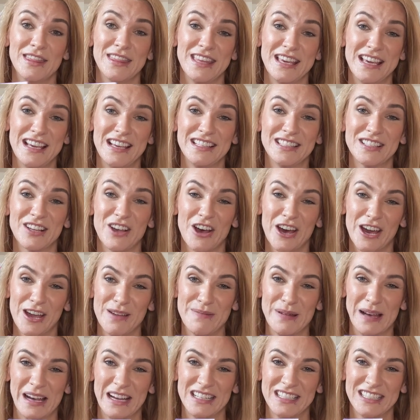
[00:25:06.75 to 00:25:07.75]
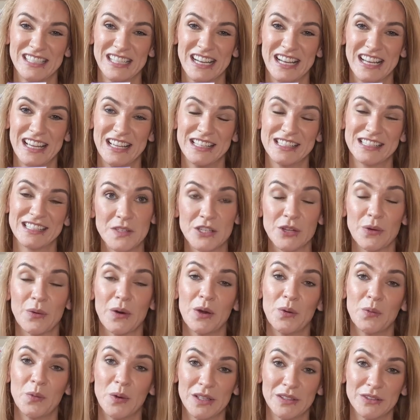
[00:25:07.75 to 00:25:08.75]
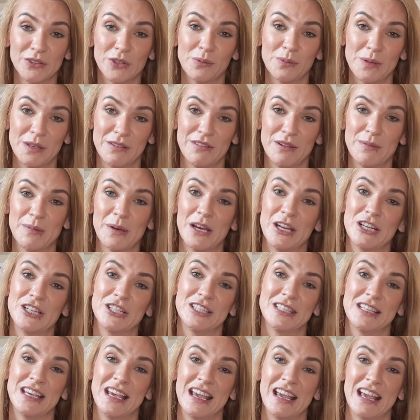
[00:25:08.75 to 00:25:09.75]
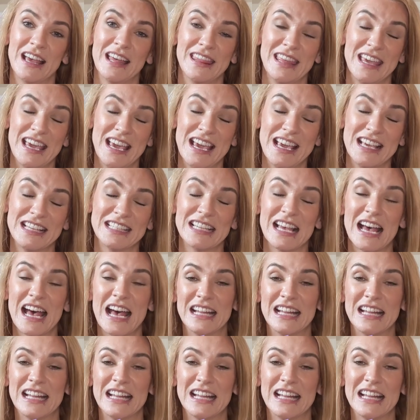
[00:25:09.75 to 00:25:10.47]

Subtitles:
these eye patches, so I will not be repurchasing these,